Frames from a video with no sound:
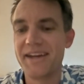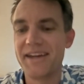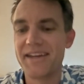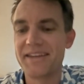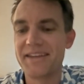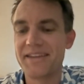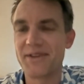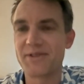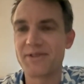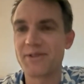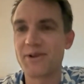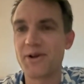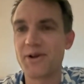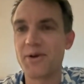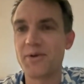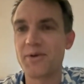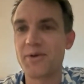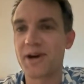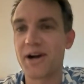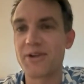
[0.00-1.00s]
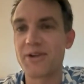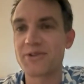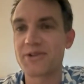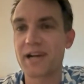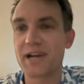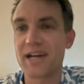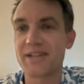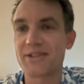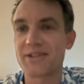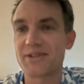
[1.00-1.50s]
there's no
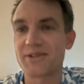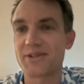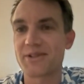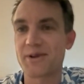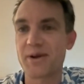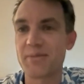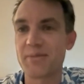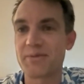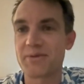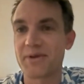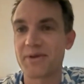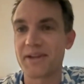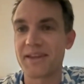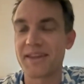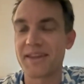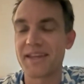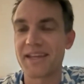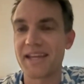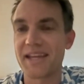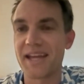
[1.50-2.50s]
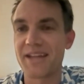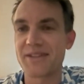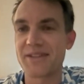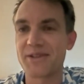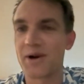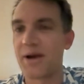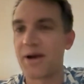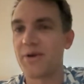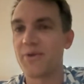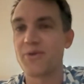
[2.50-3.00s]
contract or script or anything yet,
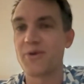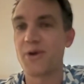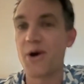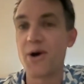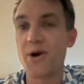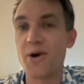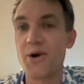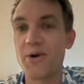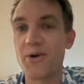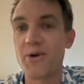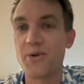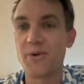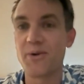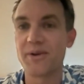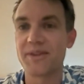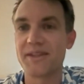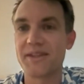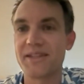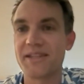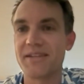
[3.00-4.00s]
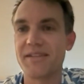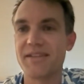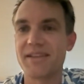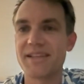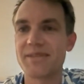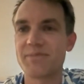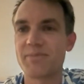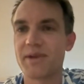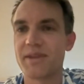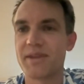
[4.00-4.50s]
so I don't know what the deal
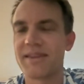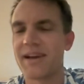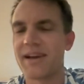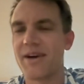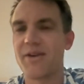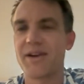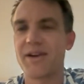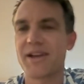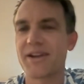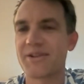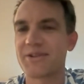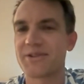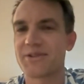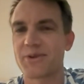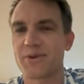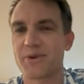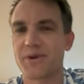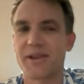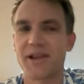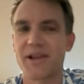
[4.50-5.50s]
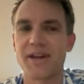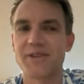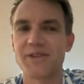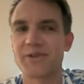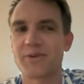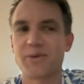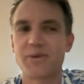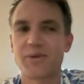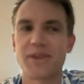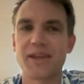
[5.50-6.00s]
is. But I'll hear storylines,
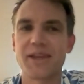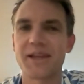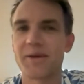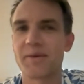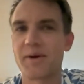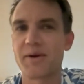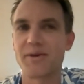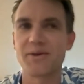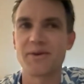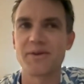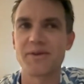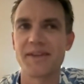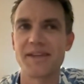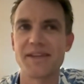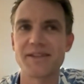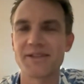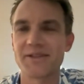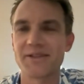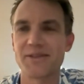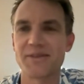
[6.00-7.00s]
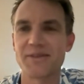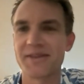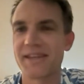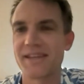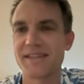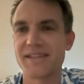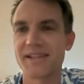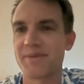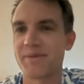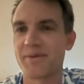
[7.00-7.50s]
or we're thinking about doing this or doing
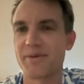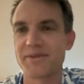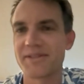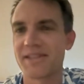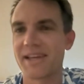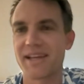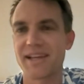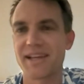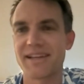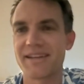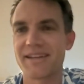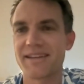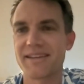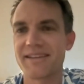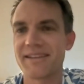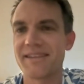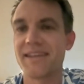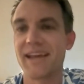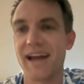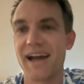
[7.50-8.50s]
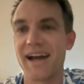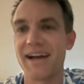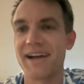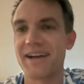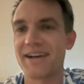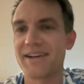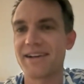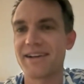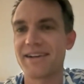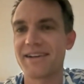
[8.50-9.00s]
this, and I'm always like, yeah,
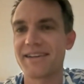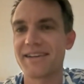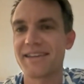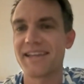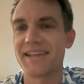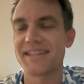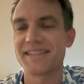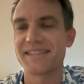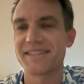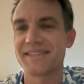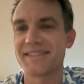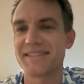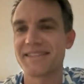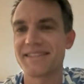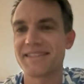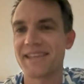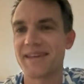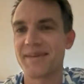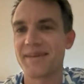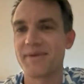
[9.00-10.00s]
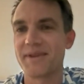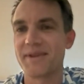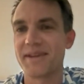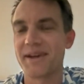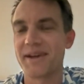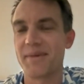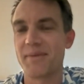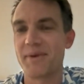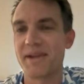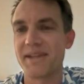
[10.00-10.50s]
that'd
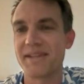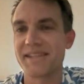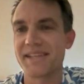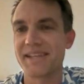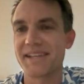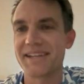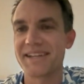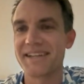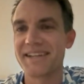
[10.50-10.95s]
be amazing.